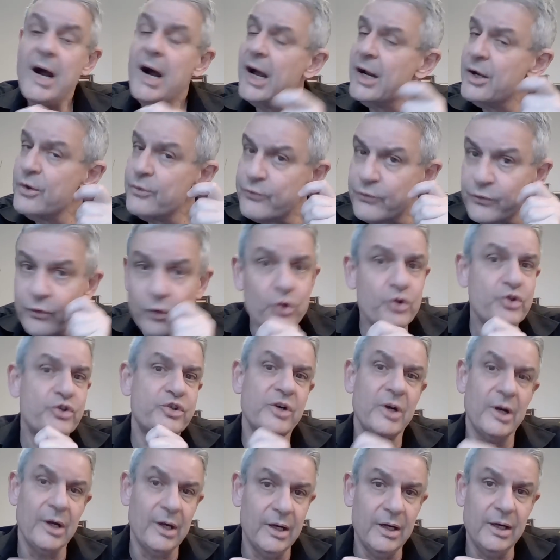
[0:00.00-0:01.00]

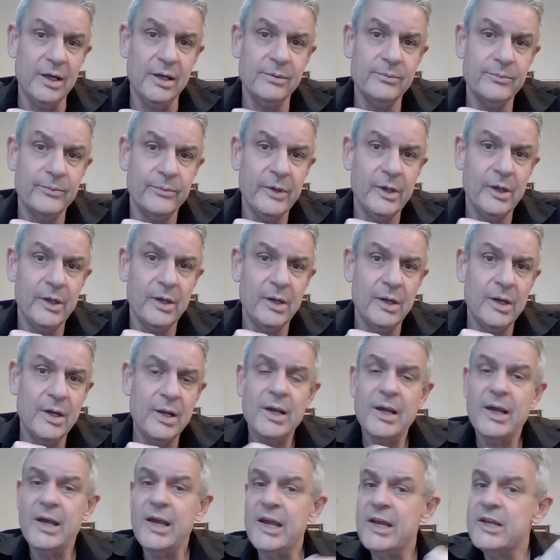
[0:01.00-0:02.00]
unfortunately,
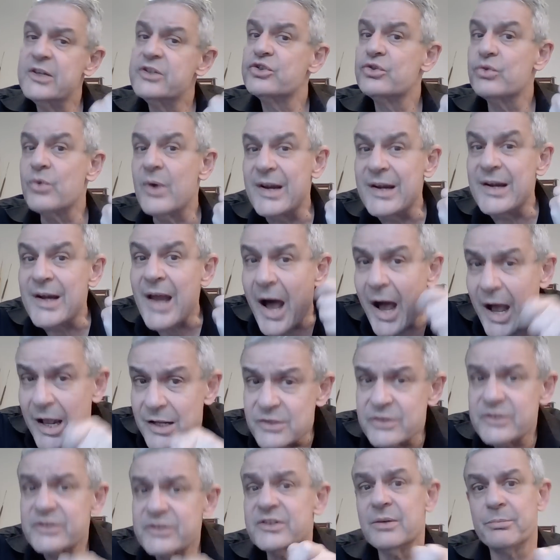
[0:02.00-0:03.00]
has to
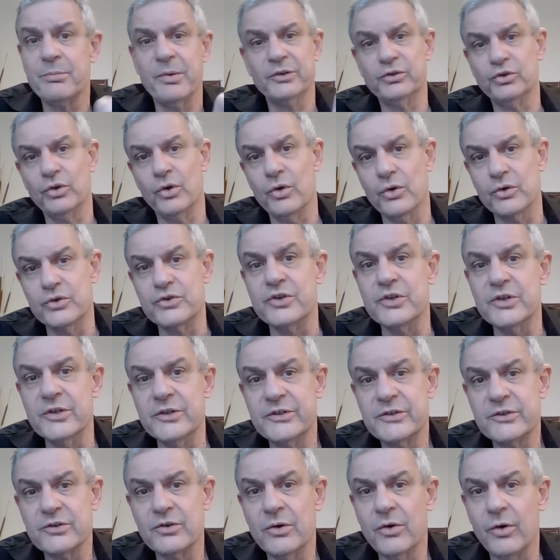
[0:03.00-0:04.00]
enhance the
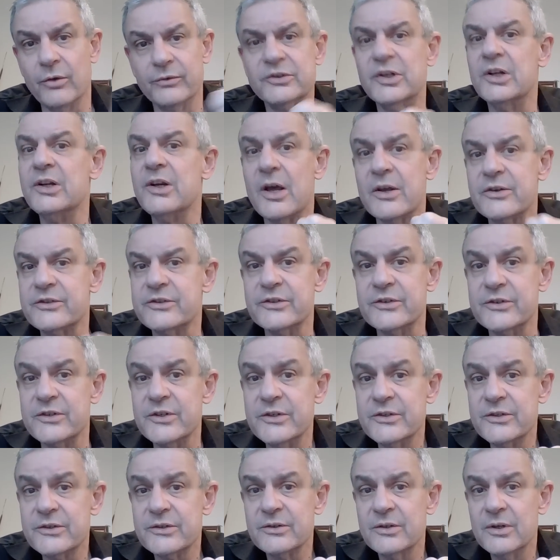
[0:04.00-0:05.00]
pathologies of the
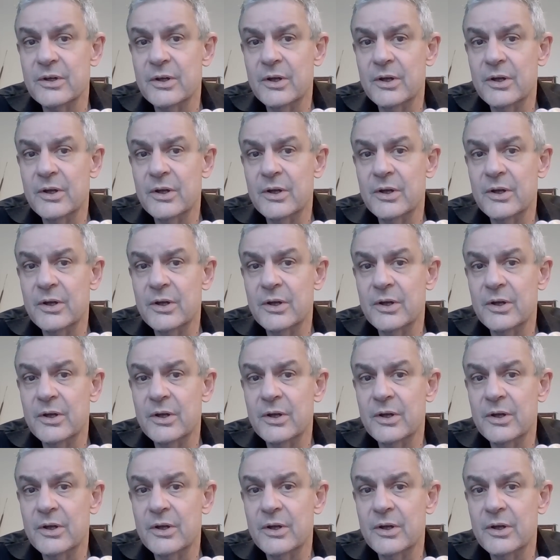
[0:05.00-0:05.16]
narcissist